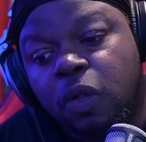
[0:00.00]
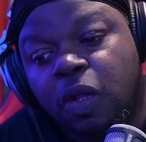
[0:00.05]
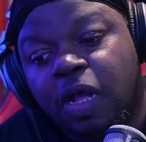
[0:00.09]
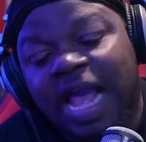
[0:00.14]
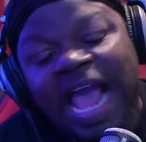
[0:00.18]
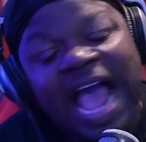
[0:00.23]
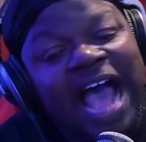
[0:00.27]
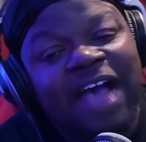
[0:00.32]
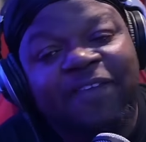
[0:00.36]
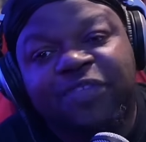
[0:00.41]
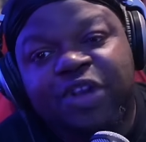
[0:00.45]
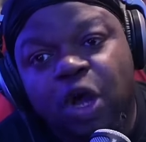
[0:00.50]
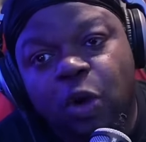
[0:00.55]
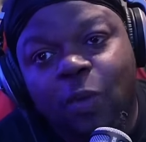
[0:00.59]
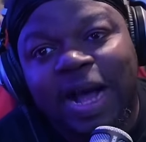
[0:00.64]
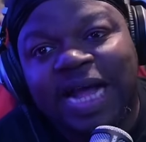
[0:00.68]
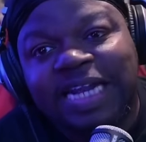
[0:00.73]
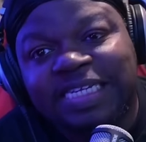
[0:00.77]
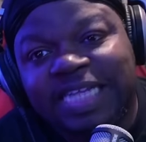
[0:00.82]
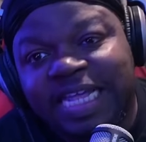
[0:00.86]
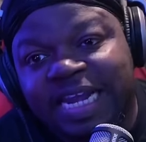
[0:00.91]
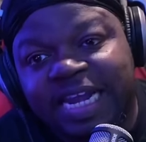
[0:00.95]
have no
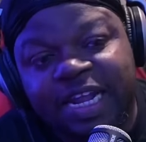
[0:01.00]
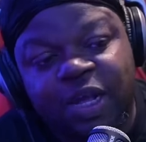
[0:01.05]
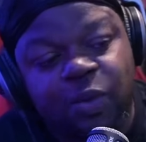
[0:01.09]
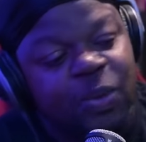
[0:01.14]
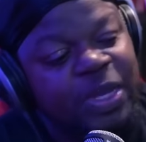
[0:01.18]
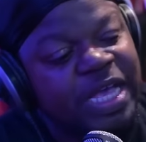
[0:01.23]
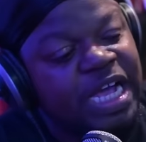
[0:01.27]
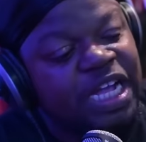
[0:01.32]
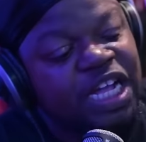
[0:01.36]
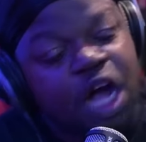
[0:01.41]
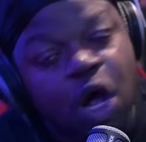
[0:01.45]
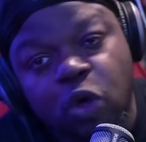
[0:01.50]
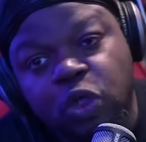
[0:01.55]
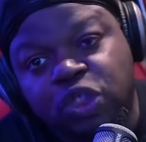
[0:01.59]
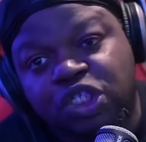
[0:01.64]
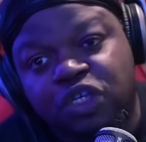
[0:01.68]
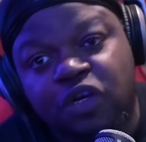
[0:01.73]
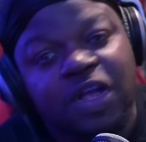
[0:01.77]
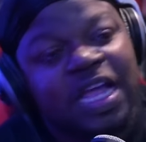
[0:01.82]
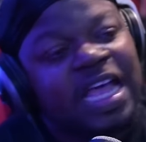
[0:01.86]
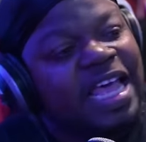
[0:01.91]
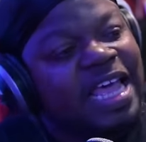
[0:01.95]
identity, when your
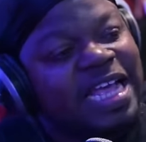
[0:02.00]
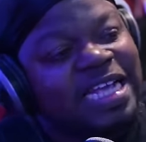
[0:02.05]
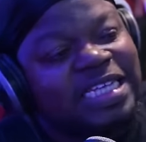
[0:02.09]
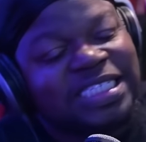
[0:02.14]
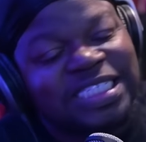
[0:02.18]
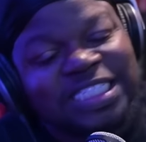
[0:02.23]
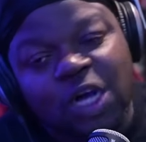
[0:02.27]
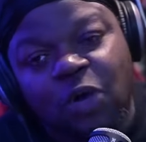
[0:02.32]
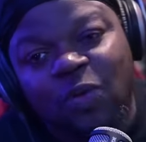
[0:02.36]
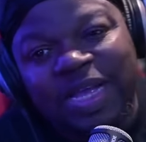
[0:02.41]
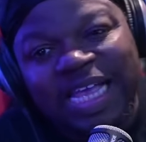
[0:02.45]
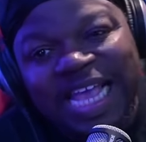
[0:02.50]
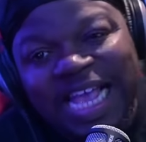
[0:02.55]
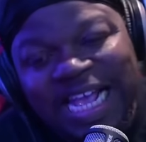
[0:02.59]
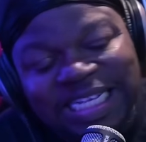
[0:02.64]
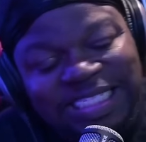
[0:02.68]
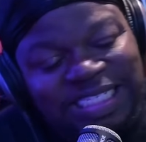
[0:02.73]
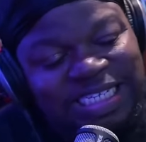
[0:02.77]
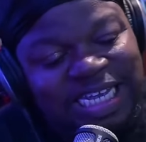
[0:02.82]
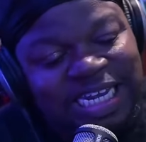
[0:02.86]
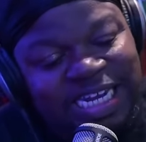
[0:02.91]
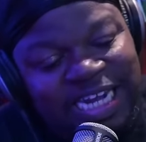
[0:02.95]
culture is so
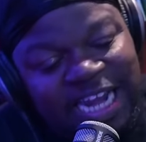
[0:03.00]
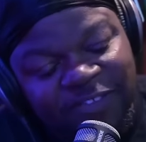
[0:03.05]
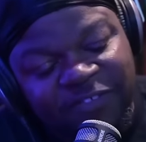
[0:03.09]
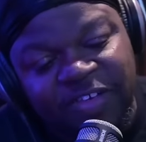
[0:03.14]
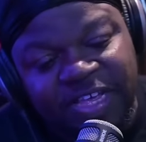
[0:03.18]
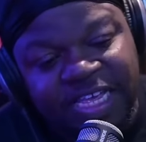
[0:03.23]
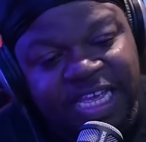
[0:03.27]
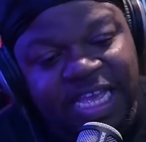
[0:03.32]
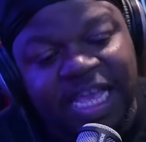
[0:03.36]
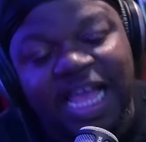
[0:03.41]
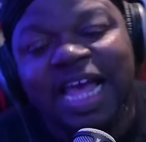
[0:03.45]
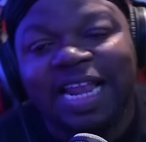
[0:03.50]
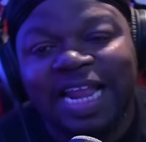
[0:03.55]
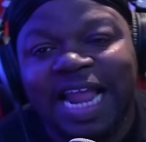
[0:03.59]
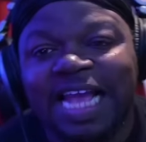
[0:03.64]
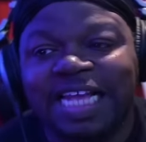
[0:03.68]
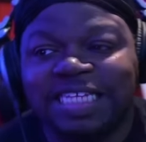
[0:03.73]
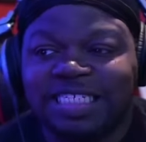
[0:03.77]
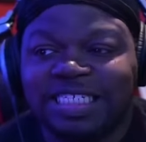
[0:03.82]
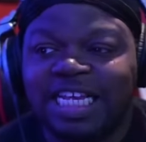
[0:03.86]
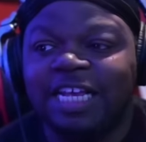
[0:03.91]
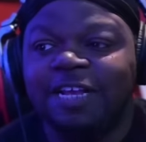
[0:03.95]
insignificant,
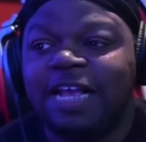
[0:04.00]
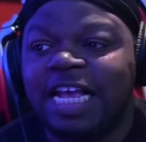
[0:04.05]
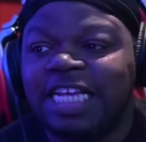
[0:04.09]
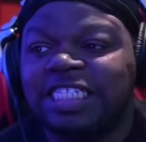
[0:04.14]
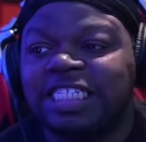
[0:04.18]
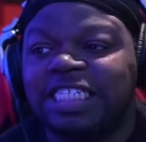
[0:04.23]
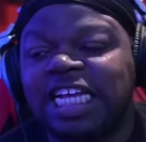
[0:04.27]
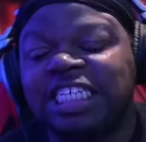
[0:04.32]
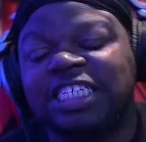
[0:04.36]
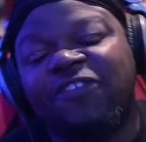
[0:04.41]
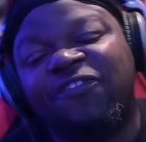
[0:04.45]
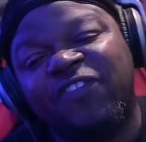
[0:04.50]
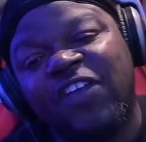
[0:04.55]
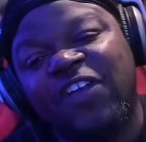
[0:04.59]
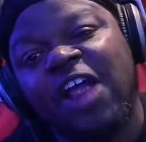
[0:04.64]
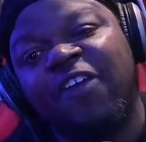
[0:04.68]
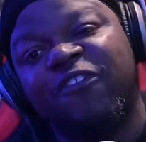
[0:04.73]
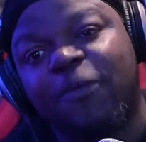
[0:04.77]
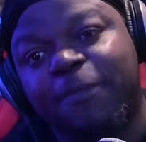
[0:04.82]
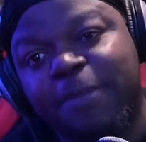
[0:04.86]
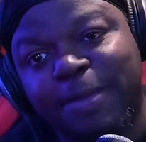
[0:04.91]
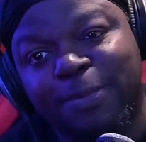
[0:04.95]
like, see, it's, it's
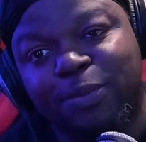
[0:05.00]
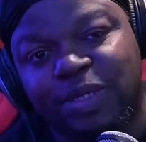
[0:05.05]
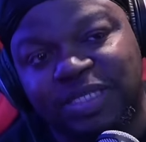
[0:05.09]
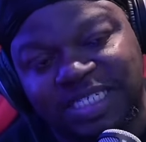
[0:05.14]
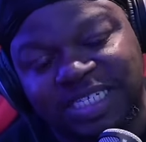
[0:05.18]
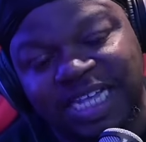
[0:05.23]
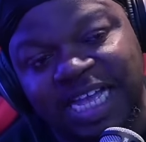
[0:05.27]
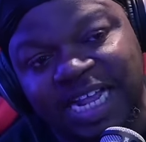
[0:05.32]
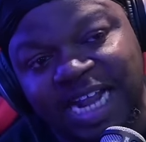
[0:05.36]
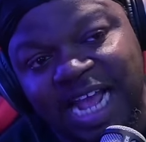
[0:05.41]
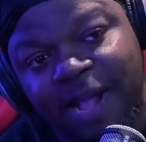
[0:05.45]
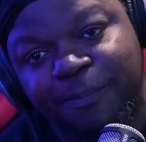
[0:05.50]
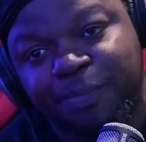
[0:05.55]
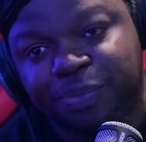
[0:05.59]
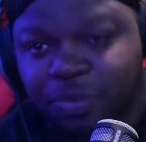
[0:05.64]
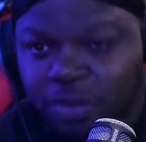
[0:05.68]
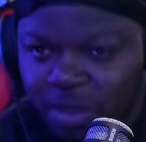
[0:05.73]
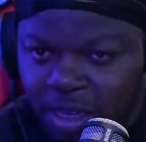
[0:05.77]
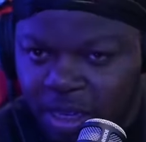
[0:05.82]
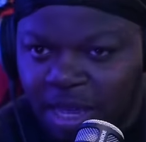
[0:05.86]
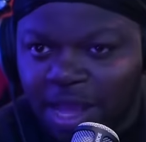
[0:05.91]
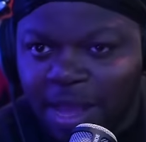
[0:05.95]
fair for people to say that
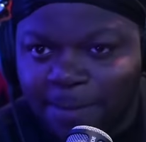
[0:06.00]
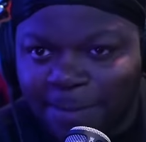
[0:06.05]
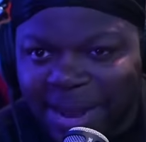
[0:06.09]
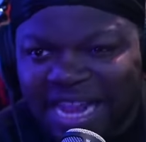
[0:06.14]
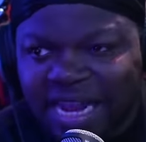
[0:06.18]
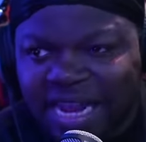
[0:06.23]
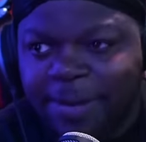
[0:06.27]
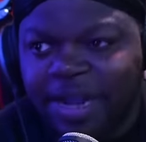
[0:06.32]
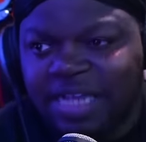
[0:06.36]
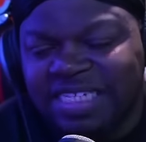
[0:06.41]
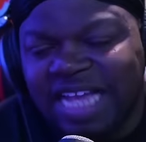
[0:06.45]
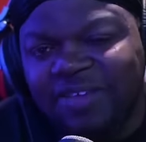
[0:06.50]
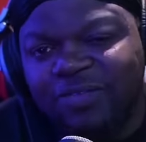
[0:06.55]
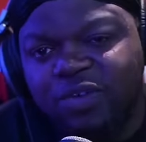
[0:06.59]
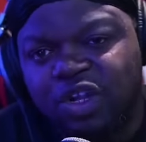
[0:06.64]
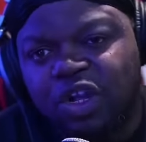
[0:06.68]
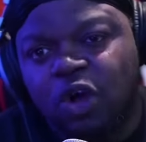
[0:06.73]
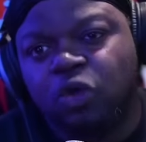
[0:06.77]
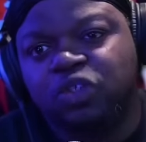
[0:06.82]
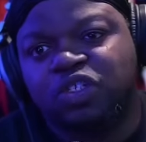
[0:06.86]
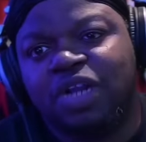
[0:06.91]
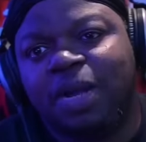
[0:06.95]
black Americans have no
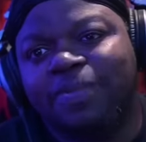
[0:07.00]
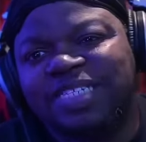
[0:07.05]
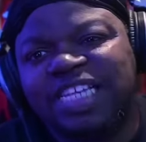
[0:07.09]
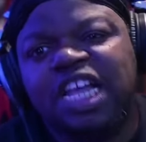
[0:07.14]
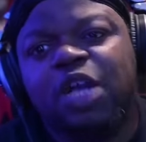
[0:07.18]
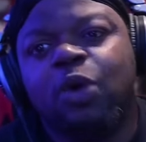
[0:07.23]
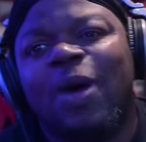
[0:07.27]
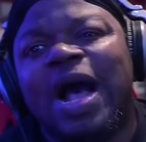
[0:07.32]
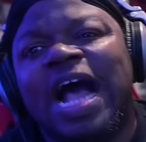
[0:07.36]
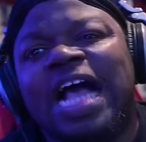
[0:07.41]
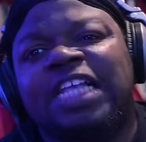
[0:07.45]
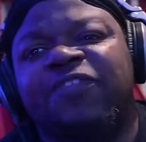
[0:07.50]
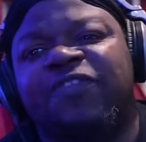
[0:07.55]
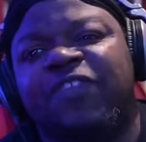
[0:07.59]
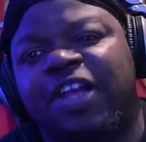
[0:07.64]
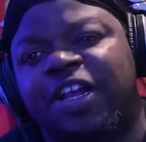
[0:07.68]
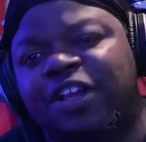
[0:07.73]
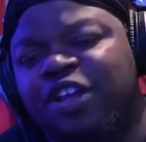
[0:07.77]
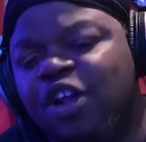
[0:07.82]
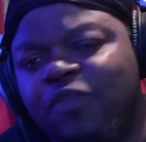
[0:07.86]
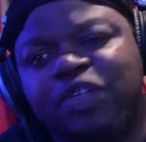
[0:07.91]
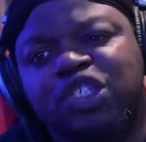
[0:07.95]
culture. I'm gonna tell you why it's
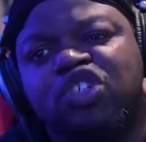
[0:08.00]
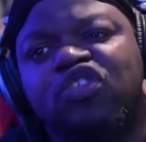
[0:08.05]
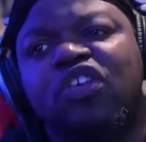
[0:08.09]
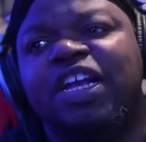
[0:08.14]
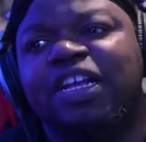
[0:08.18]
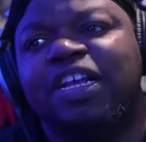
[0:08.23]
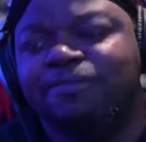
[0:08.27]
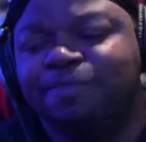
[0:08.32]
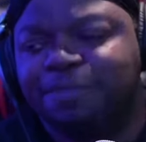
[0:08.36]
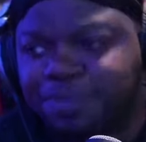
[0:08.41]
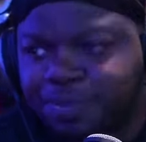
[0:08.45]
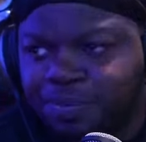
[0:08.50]
fair. Don't retreat.